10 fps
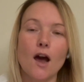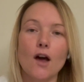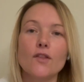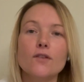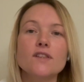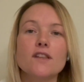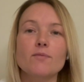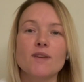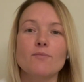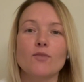And those are the
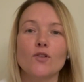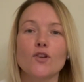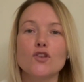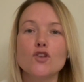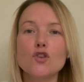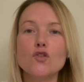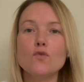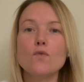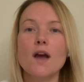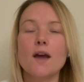people that
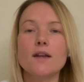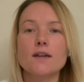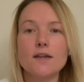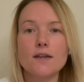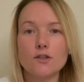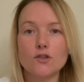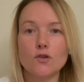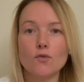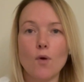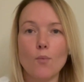you need
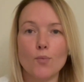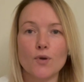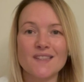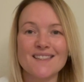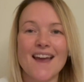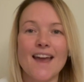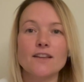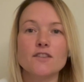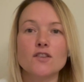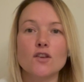to
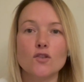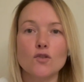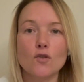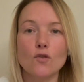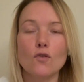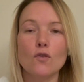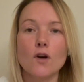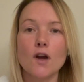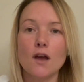protect your